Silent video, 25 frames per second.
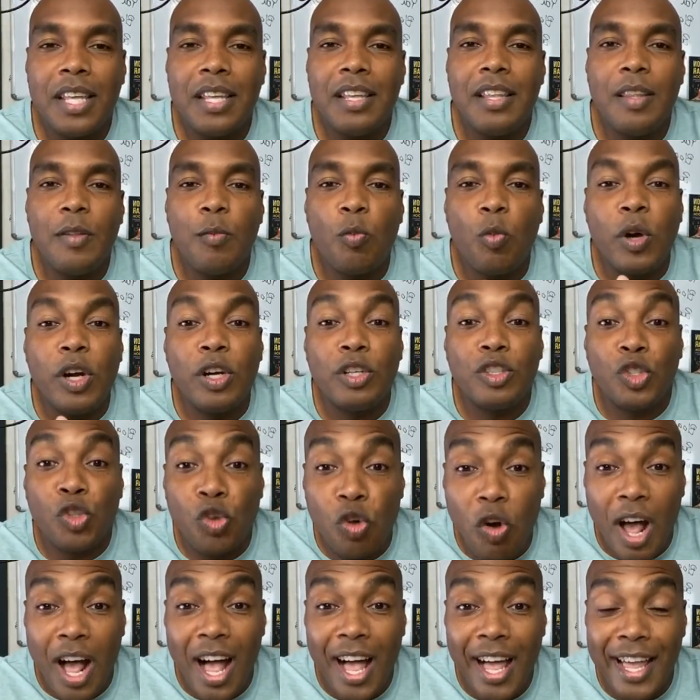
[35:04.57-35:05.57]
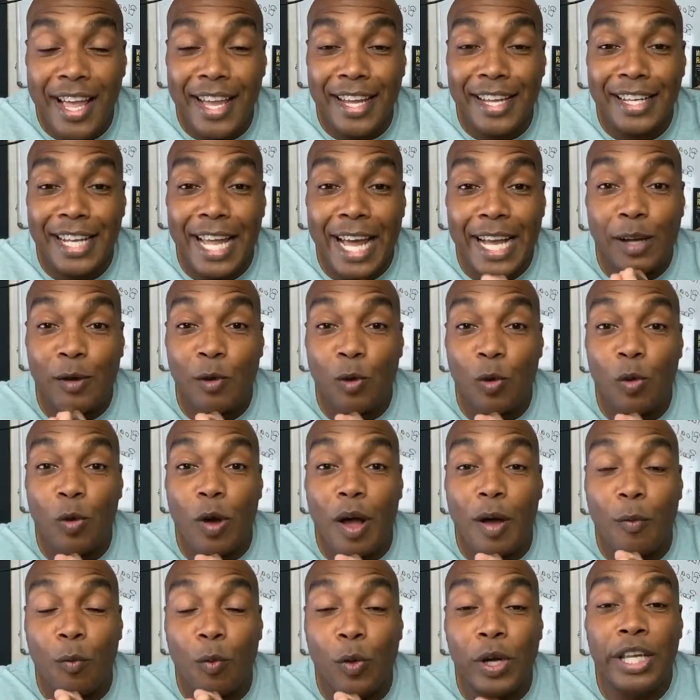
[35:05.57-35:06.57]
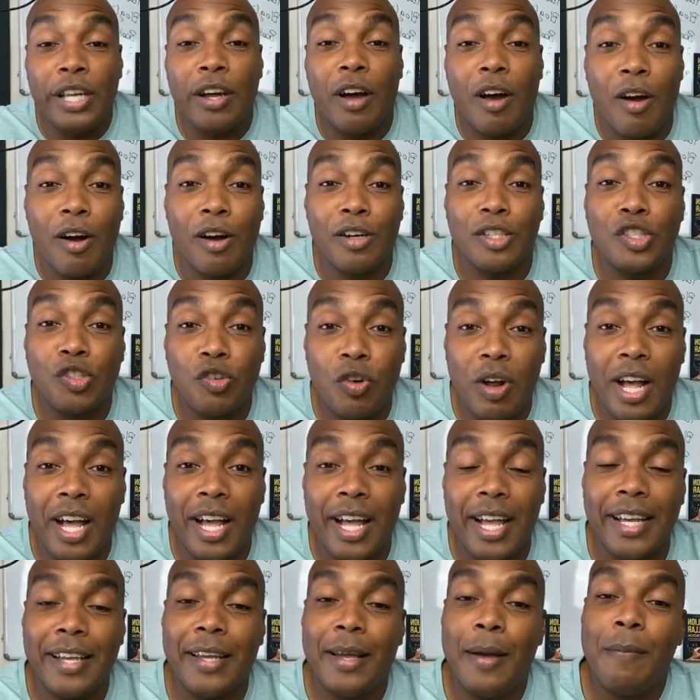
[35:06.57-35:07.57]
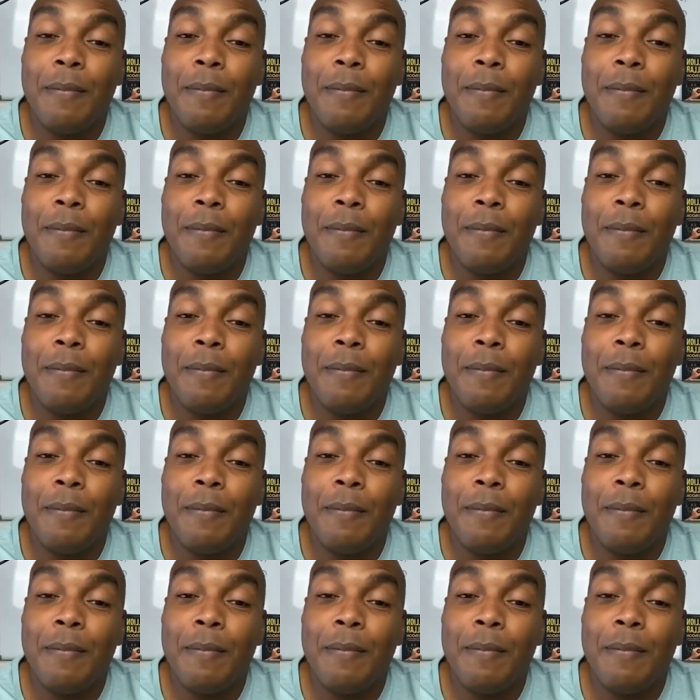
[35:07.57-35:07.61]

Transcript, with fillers: We're trying. Like we are trying.